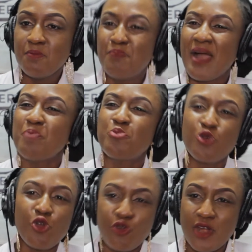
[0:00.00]
by
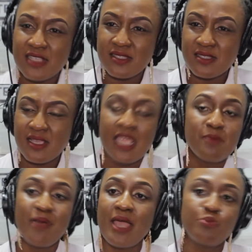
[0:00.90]
progress
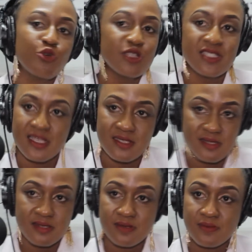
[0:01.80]
and by process.